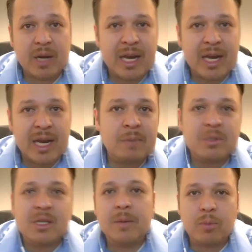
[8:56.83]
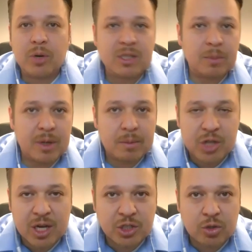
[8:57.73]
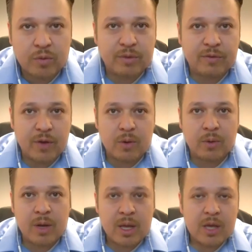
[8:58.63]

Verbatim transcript: Anytime somebody brings up an objection over the phone,